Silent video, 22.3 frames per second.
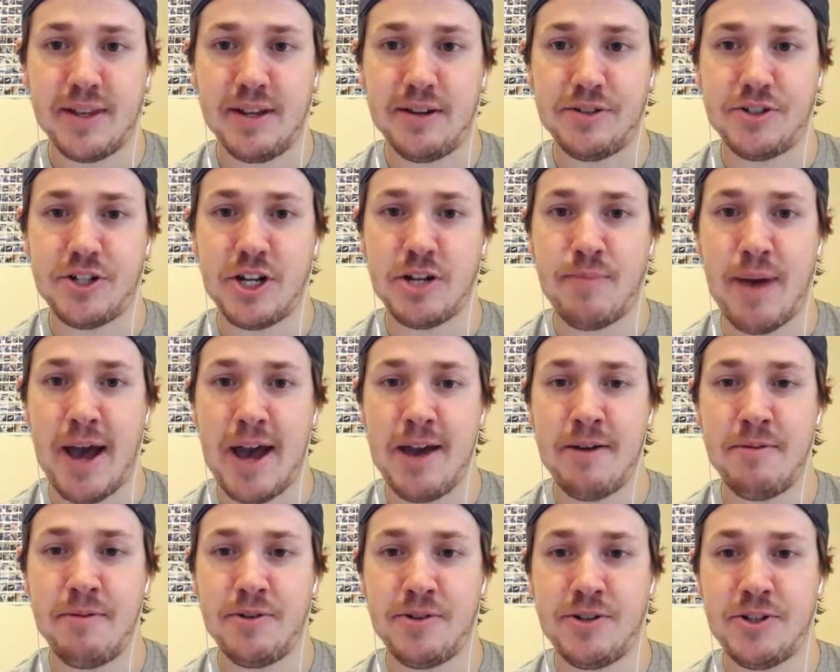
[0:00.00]
Jake
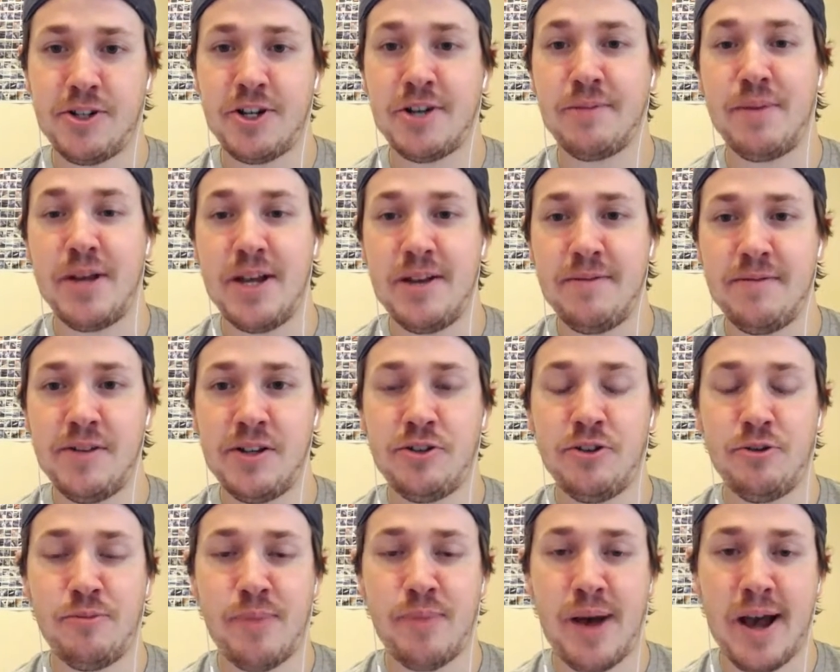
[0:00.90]
Peavy
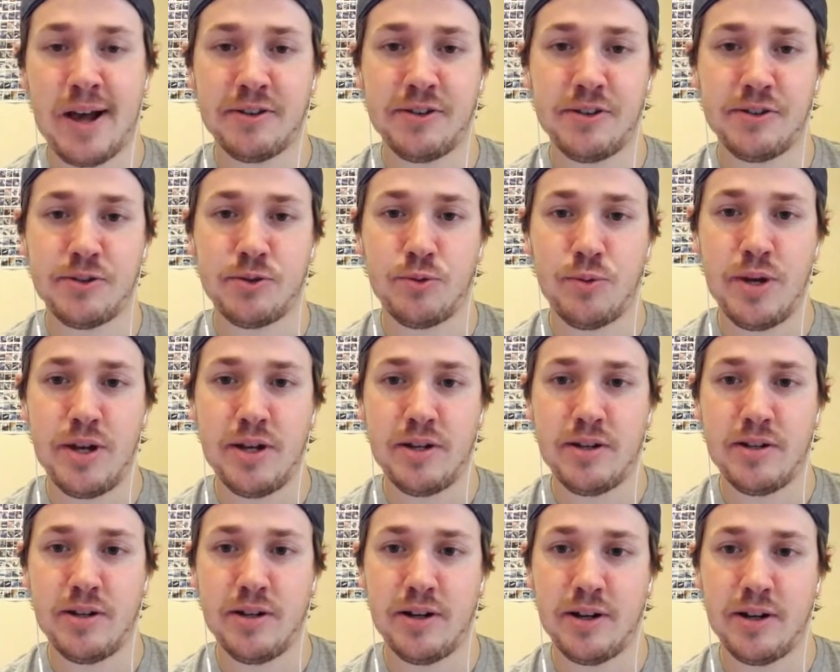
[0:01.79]
due back this
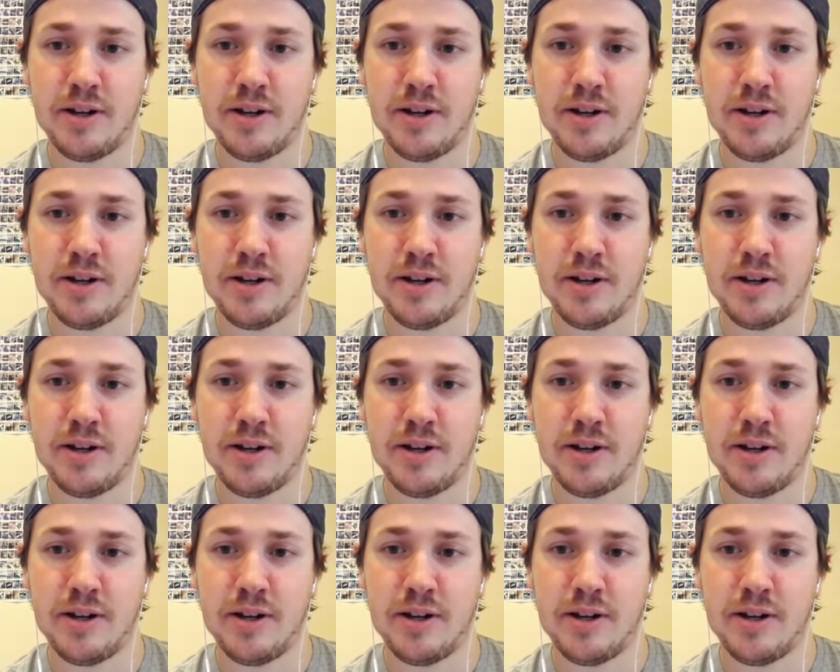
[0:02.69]
week,